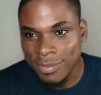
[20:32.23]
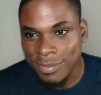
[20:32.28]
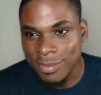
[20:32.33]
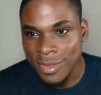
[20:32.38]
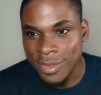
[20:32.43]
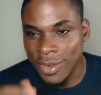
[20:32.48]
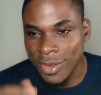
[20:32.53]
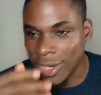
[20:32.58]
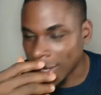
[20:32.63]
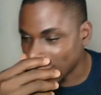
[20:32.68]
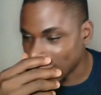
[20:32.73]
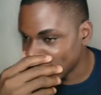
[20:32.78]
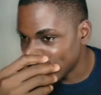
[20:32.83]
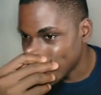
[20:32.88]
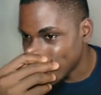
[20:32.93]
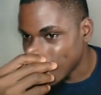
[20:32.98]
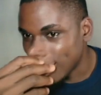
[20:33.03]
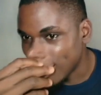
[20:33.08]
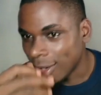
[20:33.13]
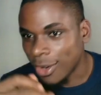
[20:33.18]
Right?
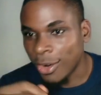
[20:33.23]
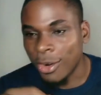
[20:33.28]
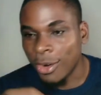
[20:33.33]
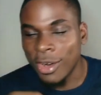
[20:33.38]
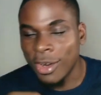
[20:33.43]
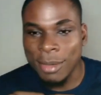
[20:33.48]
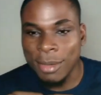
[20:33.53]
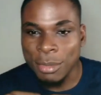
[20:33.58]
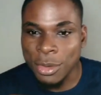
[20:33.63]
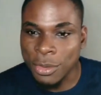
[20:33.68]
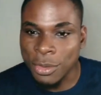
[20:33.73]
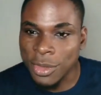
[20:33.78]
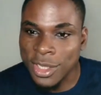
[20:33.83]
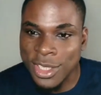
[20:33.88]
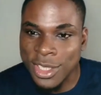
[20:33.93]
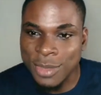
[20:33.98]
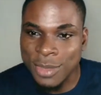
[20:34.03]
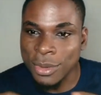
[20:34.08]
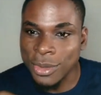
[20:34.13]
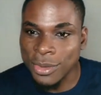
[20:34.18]
All I'm doing
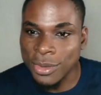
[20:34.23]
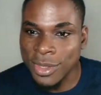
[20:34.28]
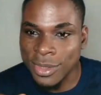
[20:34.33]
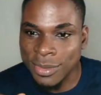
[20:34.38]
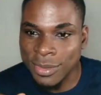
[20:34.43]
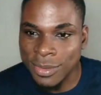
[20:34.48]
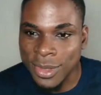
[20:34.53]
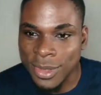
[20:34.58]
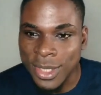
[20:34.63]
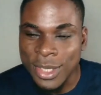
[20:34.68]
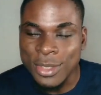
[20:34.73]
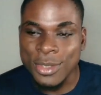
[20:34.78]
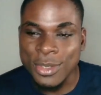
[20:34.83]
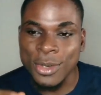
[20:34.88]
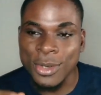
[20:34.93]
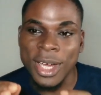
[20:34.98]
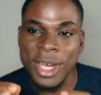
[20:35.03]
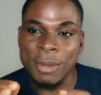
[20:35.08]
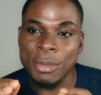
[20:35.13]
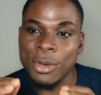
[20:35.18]
is building.
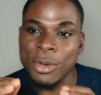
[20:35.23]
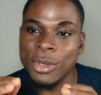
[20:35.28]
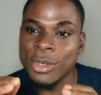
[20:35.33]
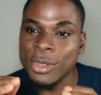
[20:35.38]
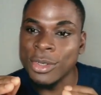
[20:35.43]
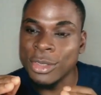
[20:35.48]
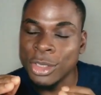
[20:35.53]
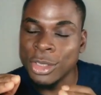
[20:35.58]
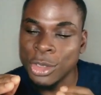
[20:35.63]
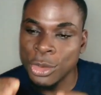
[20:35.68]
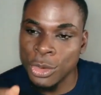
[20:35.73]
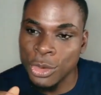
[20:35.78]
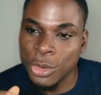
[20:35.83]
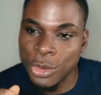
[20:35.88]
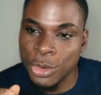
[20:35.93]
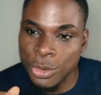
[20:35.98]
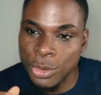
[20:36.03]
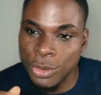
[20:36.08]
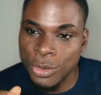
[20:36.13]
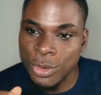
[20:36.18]
So I'm going to show
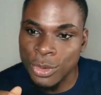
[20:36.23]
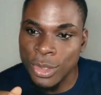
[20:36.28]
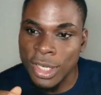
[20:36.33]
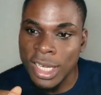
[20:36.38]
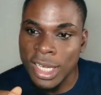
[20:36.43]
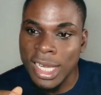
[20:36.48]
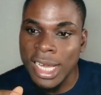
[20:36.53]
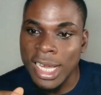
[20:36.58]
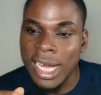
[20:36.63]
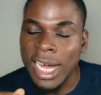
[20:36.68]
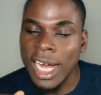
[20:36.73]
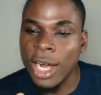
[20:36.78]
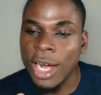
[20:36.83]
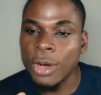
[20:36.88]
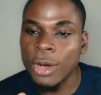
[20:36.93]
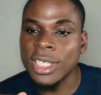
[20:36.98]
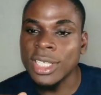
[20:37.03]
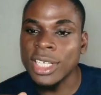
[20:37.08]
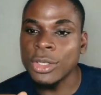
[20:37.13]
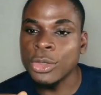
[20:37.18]
you
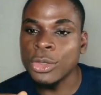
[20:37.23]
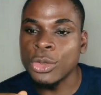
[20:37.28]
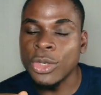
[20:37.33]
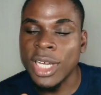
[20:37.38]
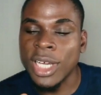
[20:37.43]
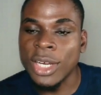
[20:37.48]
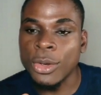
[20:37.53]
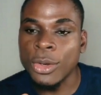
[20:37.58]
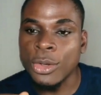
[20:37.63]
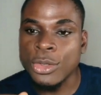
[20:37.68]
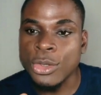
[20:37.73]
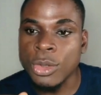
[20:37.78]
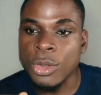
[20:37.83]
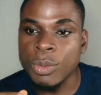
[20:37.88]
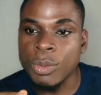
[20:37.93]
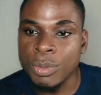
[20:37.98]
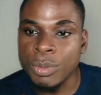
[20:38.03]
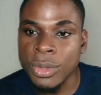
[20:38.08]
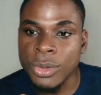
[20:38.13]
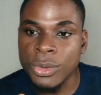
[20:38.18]
how that you can also
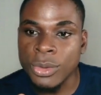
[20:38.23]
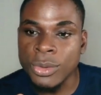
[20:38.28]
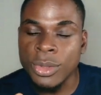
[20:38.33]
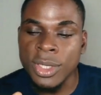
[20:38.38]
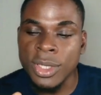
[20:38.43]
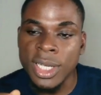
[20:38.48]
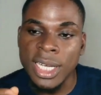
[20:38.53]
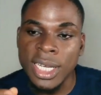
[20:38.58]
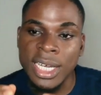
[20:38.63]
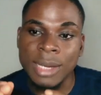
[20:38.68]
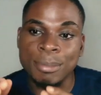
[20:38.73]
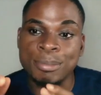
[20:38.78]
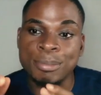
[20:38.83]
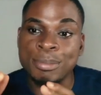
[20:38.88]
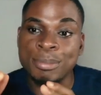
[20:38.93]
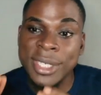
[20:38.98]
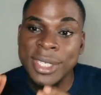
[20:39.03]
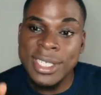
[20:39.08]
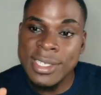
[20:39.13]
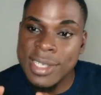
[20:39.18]
build
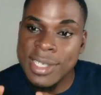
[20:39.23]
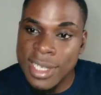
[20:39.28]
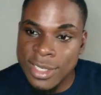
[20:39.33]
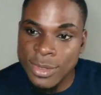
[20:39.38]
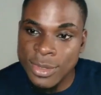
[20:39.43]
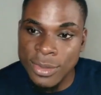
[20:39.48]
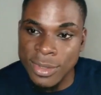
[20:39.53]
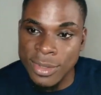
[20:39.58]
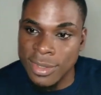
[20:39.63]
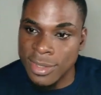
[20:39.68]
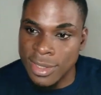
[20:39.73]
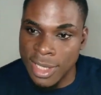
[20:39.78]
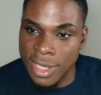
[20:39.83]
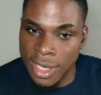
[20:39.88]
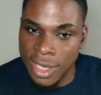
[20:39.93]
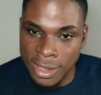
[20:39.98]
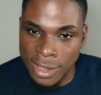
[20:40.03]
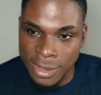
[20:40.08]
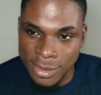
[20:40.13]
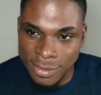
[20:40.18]
business on the
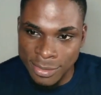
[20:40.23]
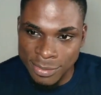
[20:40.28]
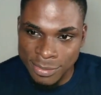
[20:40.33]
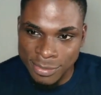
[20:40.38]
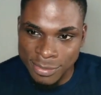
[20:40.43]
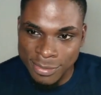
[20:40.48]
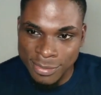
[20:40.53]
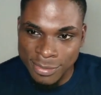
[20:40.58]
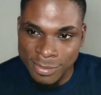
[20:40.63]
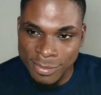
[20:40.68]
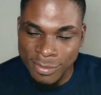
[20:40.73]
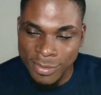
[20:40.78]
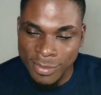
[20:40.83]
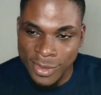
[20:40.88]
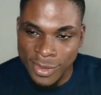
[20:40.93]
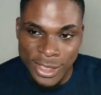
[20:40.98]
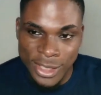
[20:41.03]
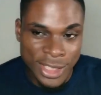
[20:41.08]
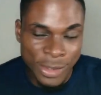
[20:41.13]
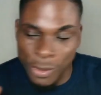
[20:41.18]
side.
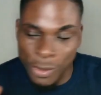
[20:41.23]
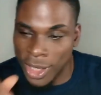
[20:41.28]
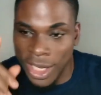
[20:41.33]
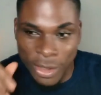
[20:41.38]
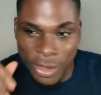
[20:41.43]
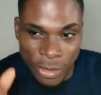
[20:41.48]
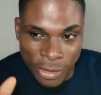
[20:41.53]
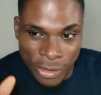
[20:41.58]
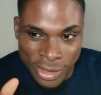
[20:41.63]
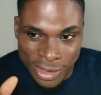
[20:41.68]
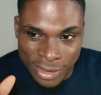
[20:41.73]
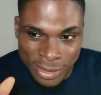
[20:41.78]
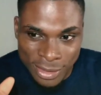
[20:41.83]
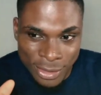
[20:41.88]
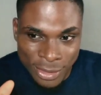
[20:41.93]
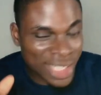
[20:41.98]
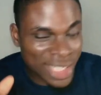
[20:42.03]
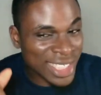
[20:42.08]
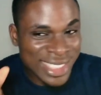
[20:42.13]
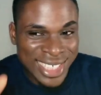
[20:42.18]
See what I called it?
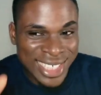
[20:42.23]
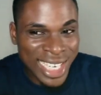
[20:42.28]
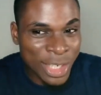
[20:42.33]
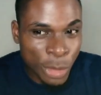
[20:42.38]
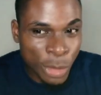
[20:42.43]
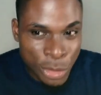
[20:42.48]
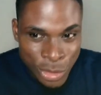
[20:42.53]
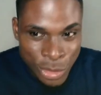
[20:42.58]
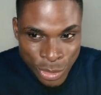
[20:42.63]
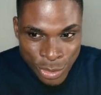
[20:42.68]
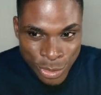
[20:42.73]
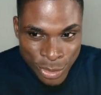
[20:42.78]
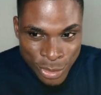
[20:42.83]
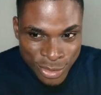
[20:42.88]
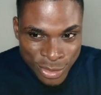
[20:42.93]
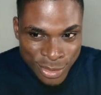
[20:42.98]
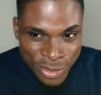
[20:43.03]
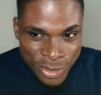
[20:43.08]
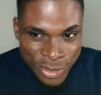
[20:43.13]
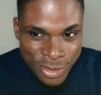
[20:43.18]
Not a side hustle.
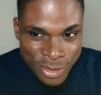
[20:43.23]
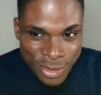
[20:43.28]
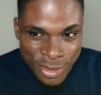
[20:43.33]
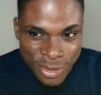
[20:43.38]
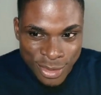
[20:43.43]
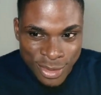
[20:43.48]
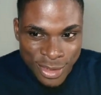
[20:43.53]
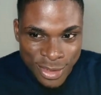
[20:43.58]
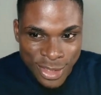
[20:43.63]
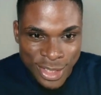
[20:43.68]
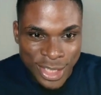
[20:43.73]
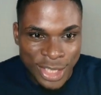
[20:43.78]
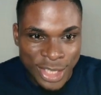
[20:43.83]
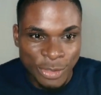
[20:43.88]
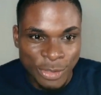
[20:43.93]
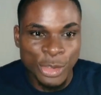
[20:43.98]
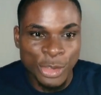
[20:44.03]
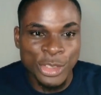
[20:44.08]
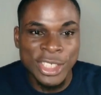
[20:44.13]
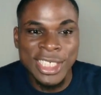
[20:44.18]
If
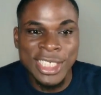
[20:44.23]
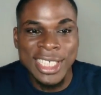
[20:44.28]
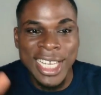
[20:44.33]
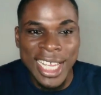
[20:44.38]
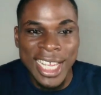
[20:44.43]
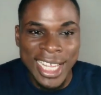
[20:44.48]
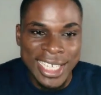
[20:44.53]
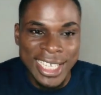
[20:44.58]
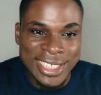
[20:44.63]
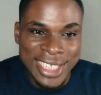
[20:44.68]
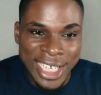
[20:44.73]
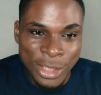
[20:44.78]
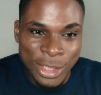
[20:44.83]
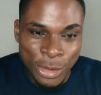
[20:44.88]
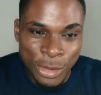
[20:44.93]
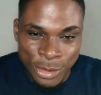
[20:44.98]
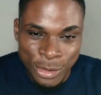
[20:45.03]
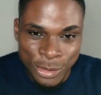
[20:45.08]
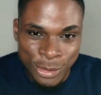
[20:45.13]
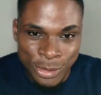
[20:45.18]
you treat it like a side
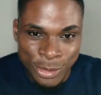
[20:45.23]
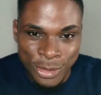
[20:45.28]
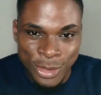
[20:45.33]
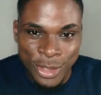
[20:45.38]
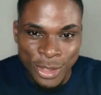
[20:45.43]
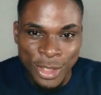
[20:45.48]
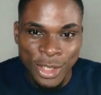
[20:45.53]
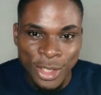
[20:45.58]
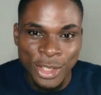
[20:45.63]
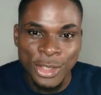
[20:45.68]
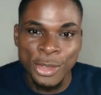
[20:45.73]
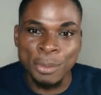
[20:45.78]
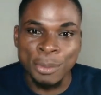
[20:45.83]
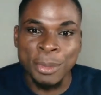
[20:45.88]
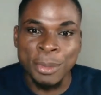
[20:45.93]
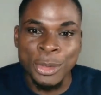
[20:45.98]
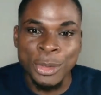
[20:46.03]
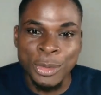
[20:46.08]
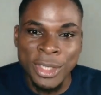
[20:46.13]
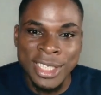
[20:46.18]
hustle, you'll
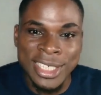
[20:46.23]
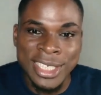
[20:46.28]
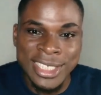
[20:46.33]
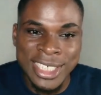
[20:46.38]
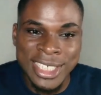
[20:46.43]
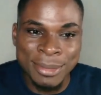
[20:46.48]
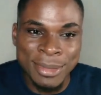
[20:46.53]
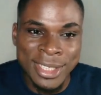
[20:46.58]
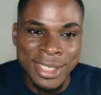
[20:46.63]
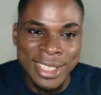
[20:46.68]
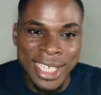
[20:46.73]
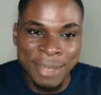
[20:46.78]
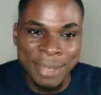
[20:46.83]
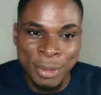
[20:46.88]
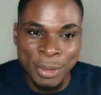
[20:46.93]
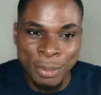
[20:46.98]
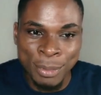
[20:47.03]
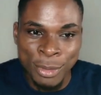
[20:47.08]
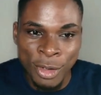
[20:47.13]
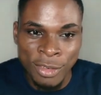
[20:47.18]
be doing the same thing that
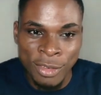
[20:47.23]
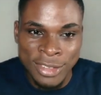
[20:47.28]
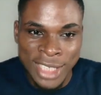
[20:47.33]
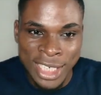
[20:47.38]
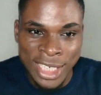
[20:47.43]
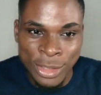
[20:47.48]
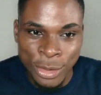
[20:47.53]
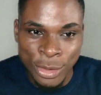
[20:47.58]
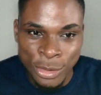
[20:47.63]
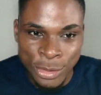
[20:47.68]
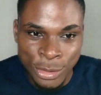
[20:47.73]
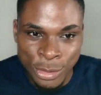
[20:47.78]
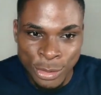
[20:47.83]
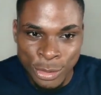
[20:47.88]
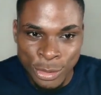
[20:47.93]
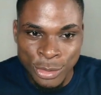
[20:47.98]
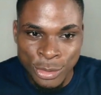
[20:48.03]
people of side hustle do.